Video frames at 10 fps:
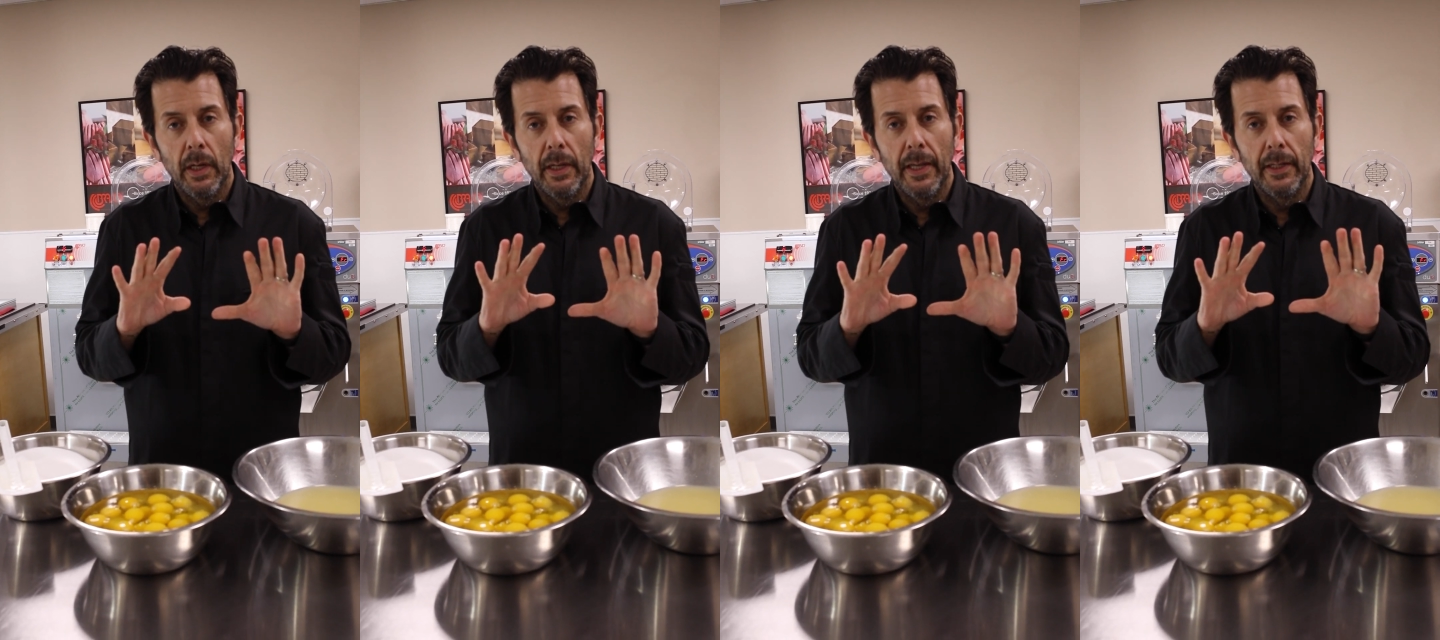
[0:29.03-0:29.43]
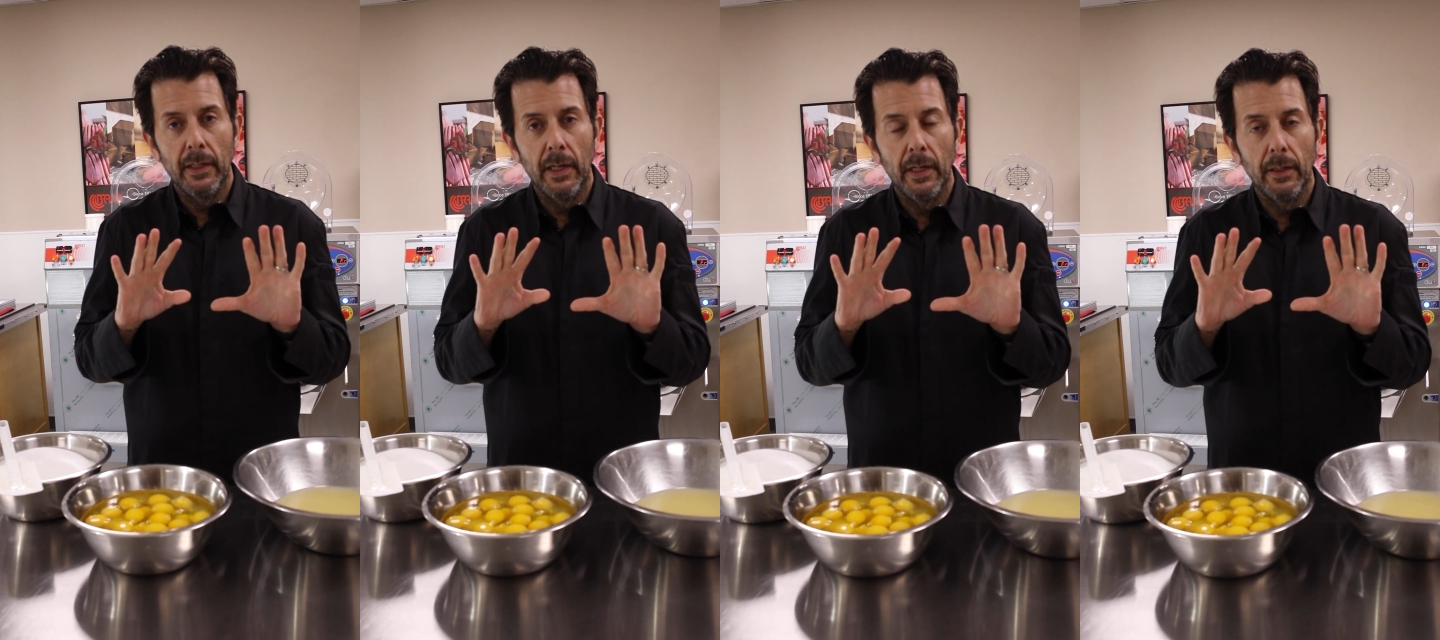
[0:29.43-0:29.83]
In
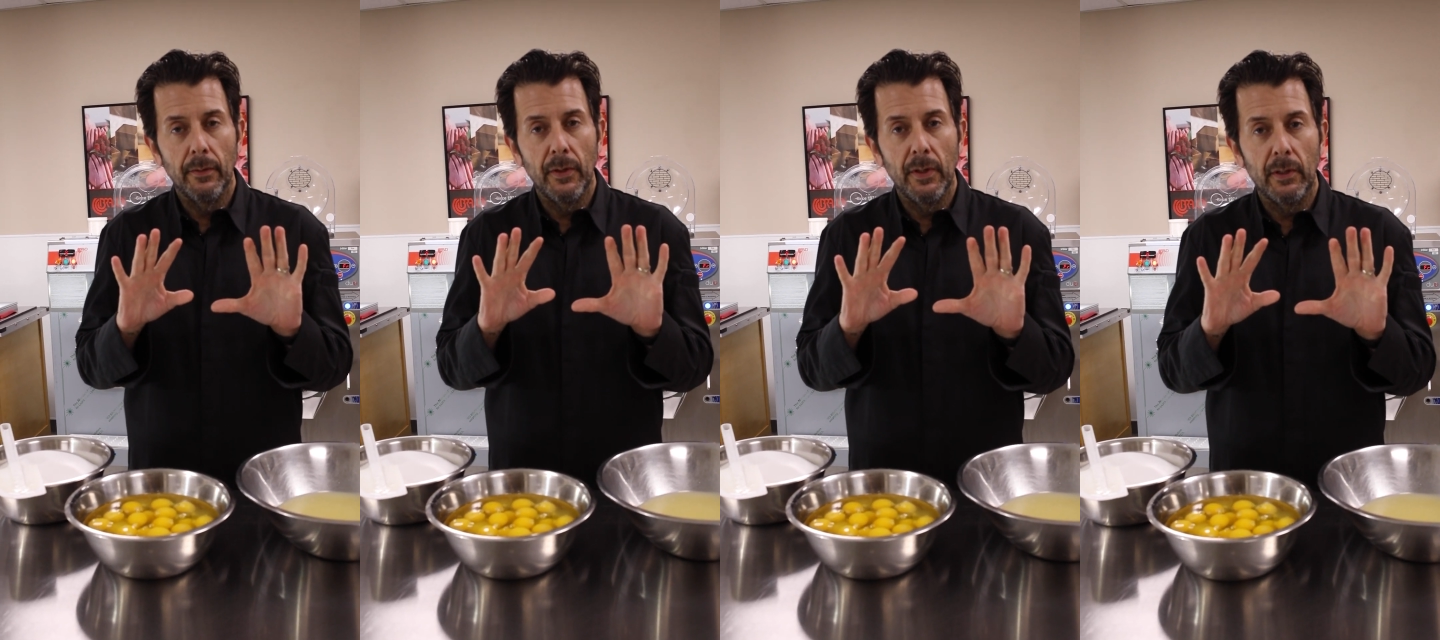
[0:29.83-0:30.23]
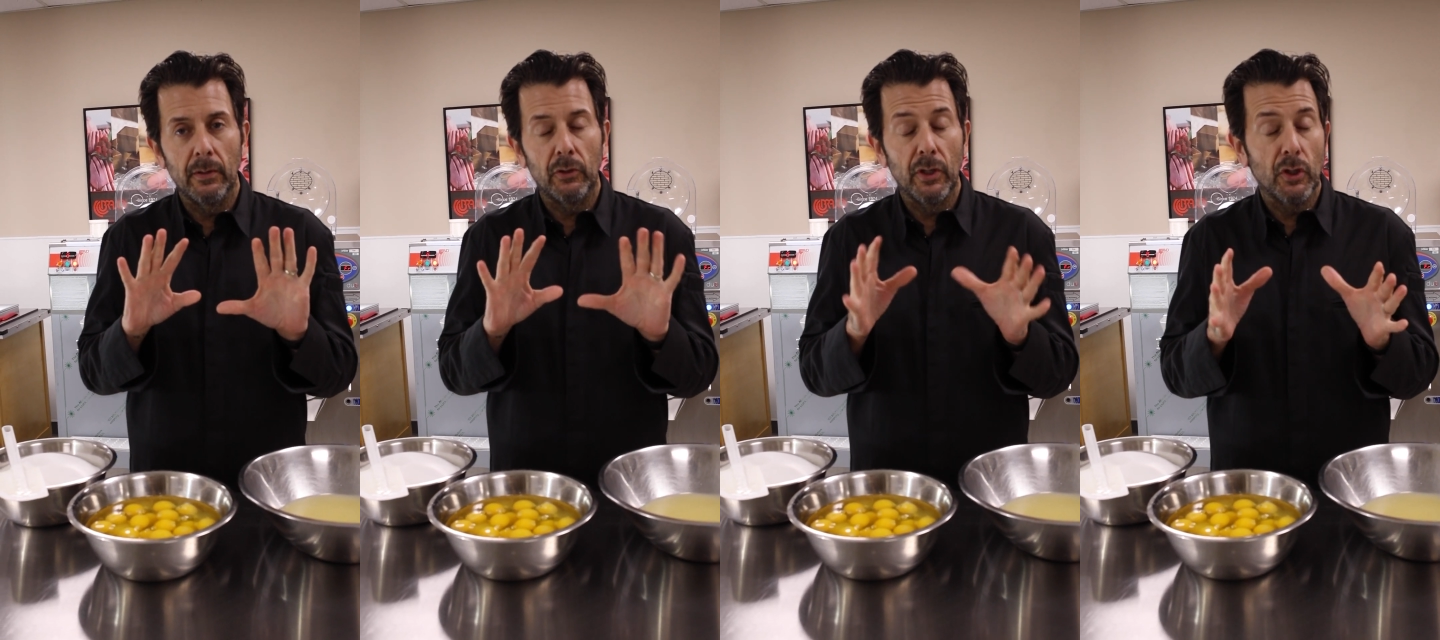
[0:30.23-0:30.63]
the
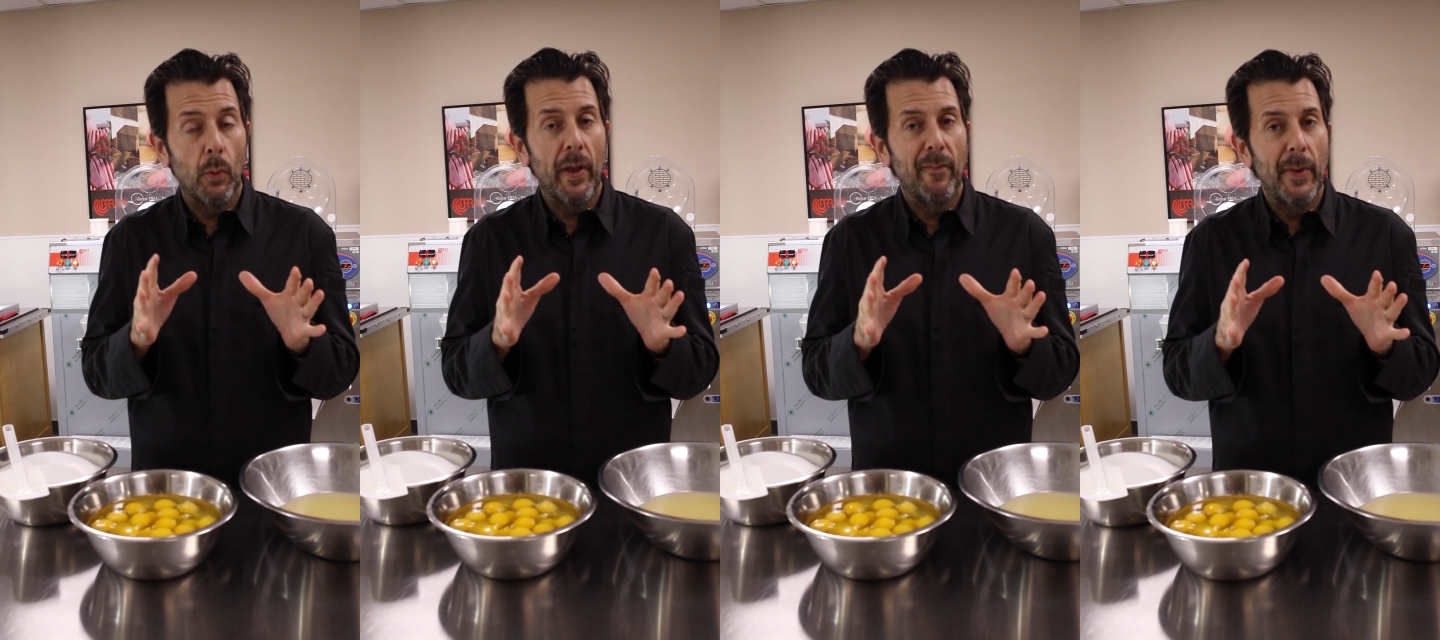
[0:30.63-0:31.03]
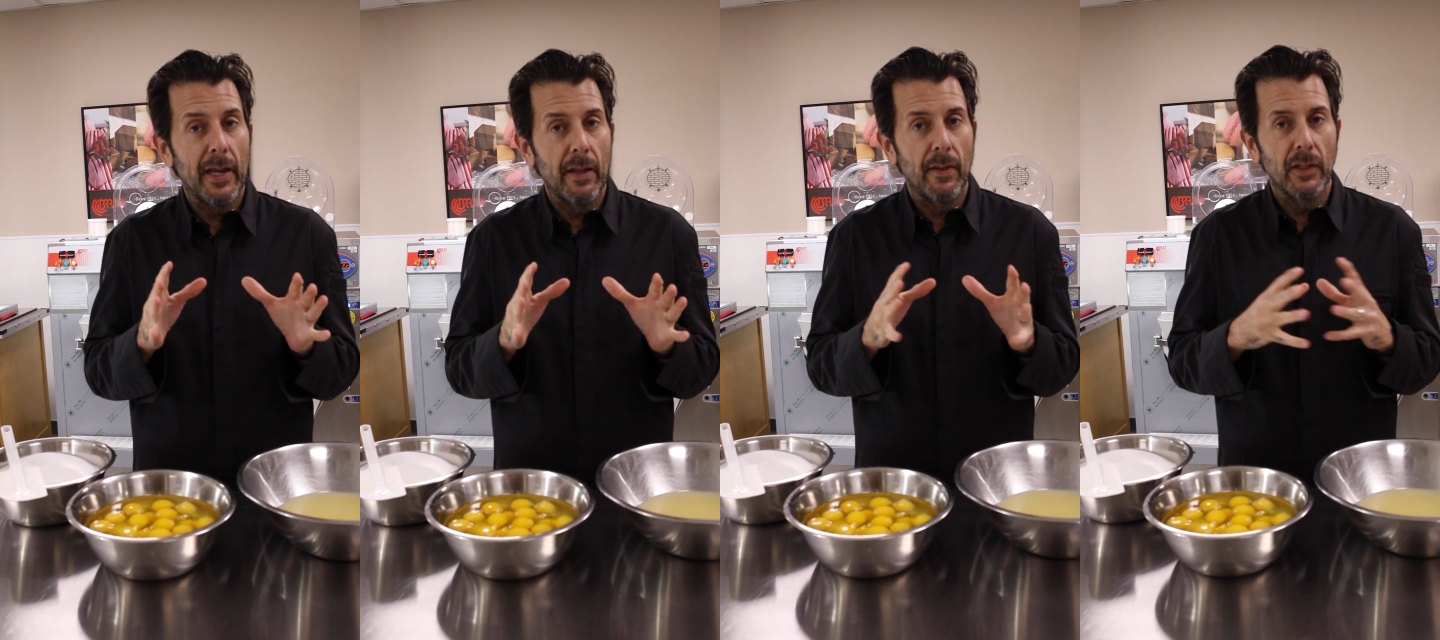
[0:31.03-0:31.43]
traditional way of
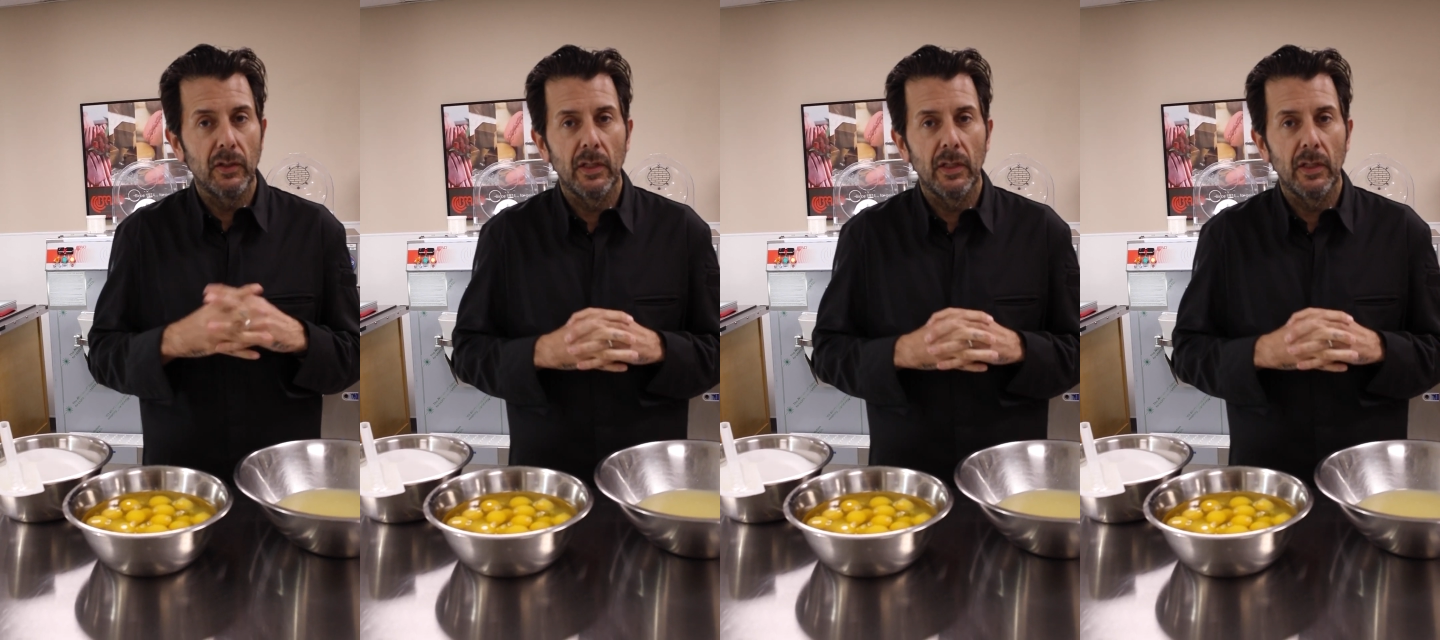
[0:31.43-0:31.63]
making this